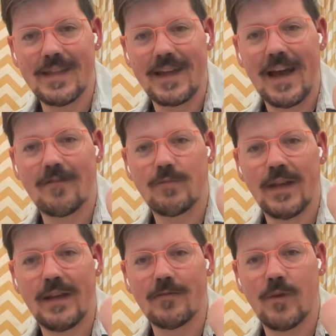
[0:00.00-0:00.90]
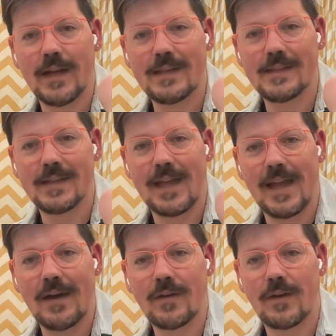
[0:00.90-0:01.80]
that half plate of white sticking
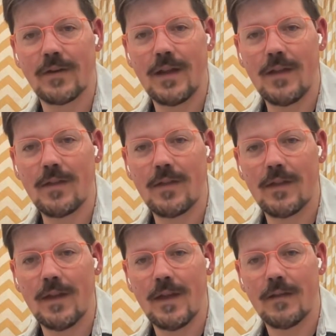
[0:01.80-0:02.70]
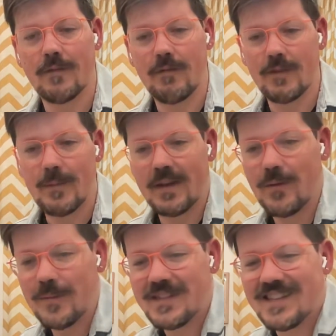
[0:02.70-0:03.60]
out underneath. If we flip it,
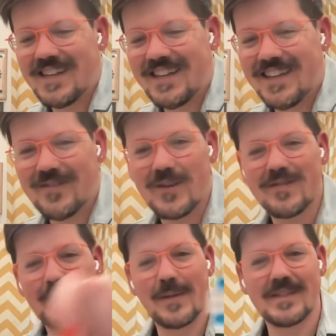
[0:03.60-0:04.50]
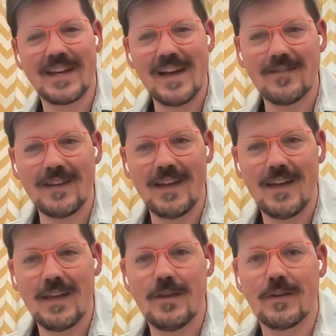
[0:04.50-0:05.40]
if we flip it upside down,
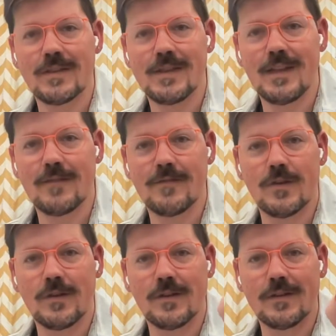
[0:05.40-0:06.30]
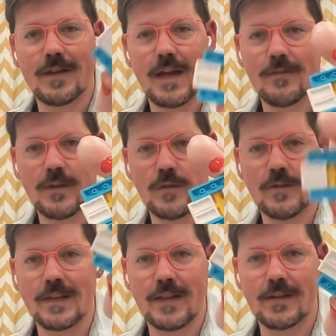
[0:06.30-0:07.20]
you can see the full kind of view of
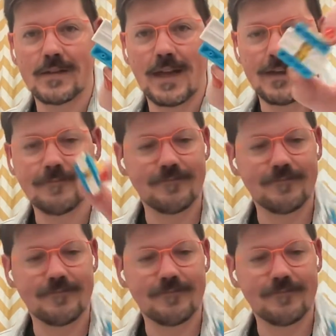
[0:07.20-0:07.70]
what that looks like.